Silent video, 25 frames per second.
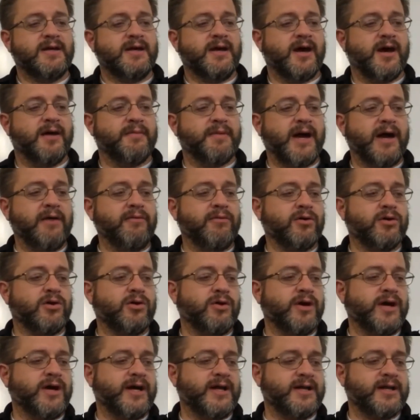I will go
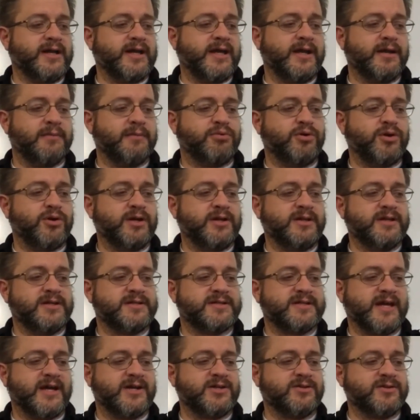ahead and get it put in the
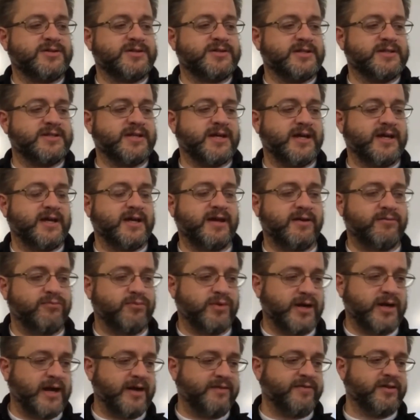schedule since
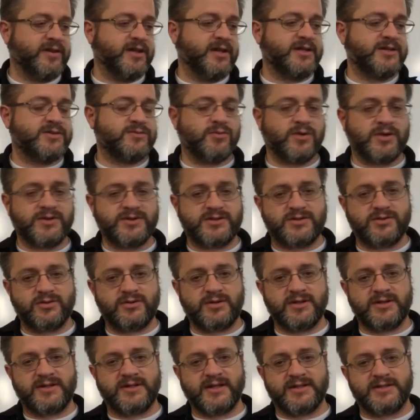we have at least one
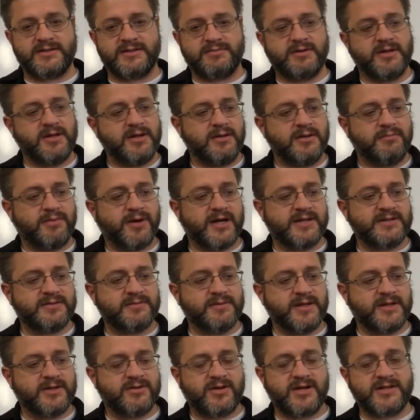student that's
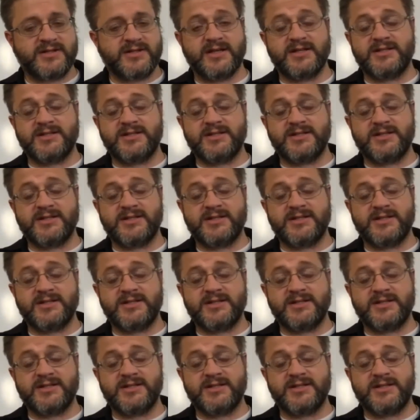possibly interested.